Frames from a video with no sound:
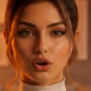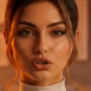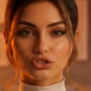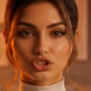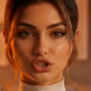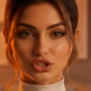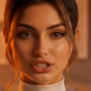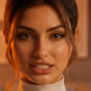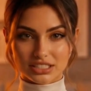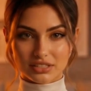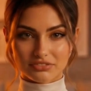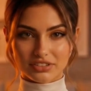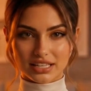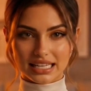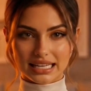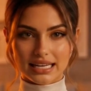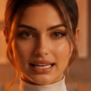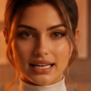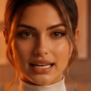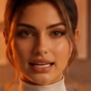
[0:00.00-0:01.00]

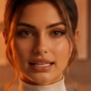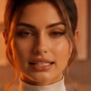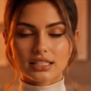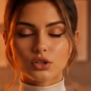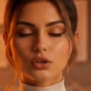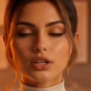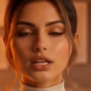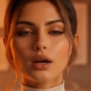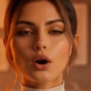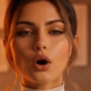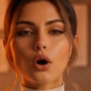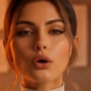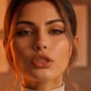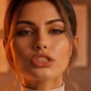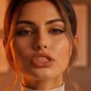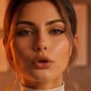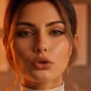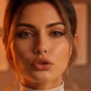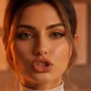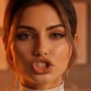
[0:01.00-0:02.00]
Alternatively, you can
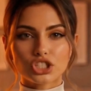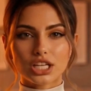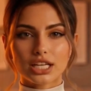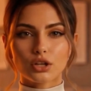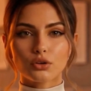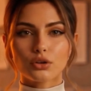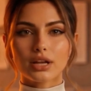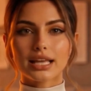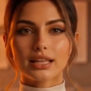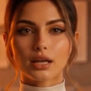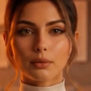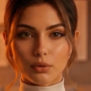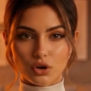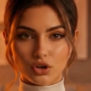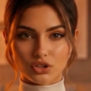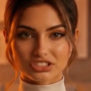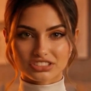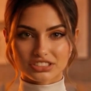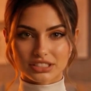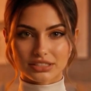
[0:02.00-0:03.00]
also generate a
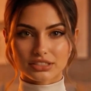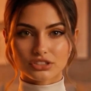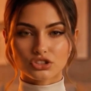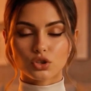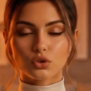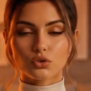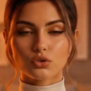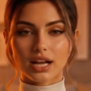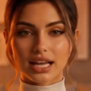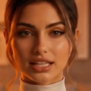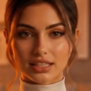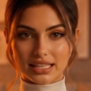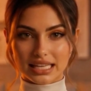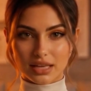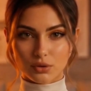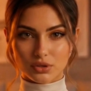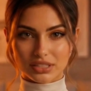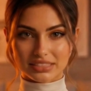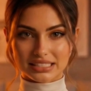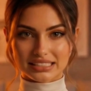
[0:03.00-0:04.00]
person directly
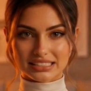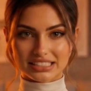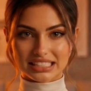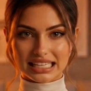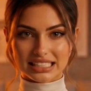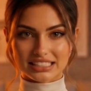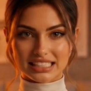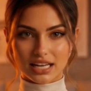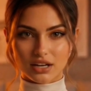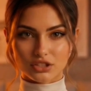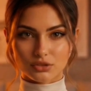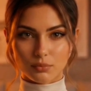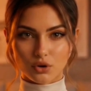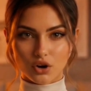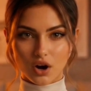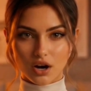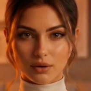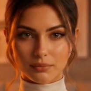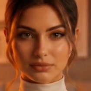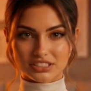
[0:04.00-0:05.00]
with a detailed
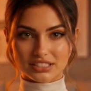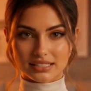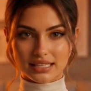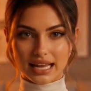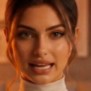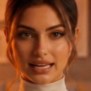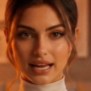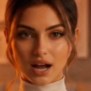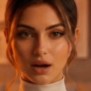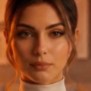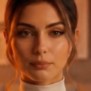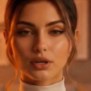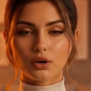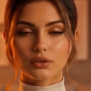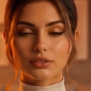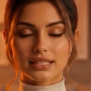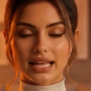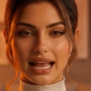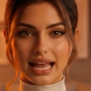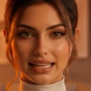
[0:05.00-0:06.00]
prompt and
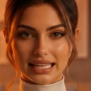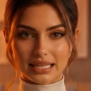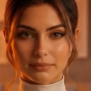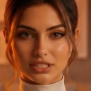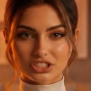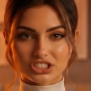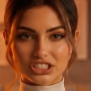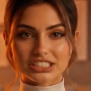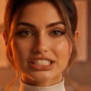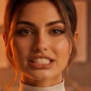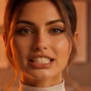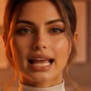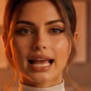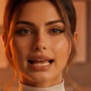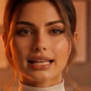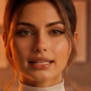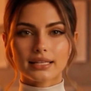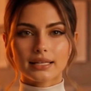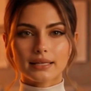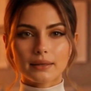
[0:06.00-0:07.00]
upload that image
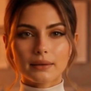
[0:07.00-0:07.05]
instead.